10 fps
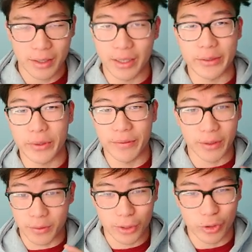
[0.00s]
That's one of
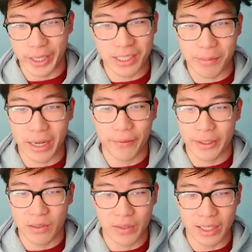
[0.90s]
the crazy
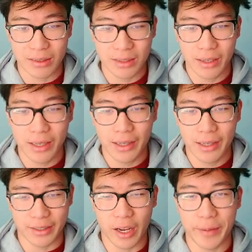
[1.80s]
benefits of this,
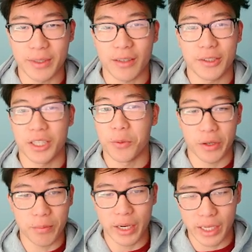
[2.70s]
because time is obviously
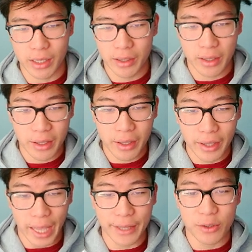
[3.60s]
worth money,
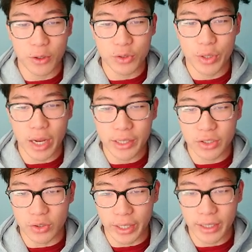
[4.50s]
and they're also not
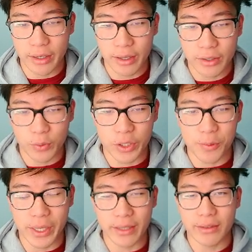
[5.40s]
as strict,
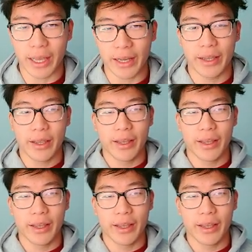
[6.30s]
which means that